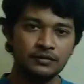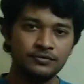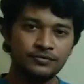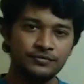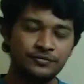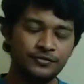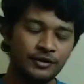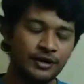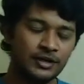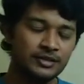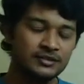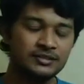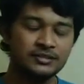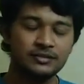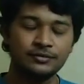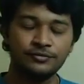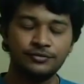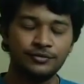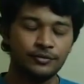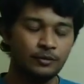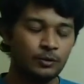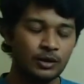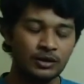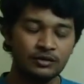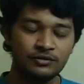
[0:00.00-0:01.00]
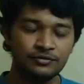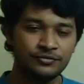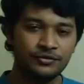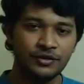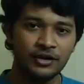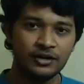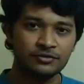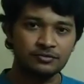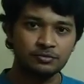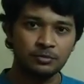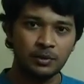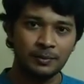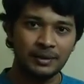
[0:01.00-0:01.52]
for one of the
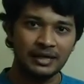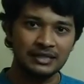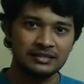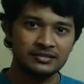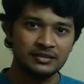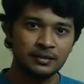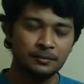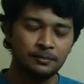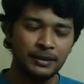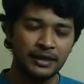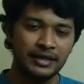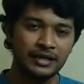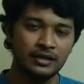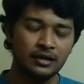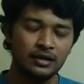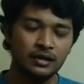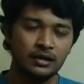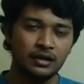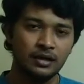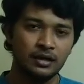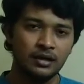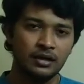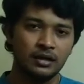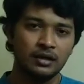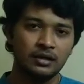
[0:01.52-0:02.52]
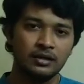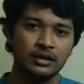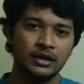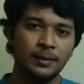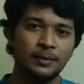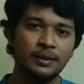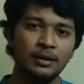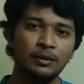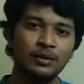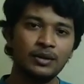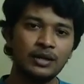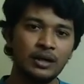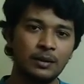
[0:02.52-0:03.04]
first mobiles, the big
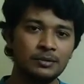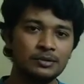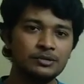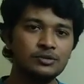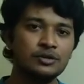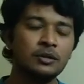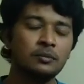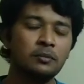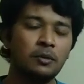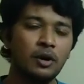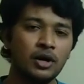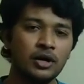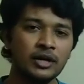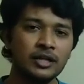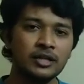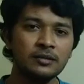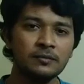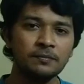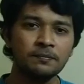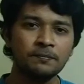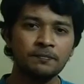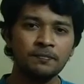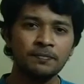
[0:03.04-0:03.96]
1100 model.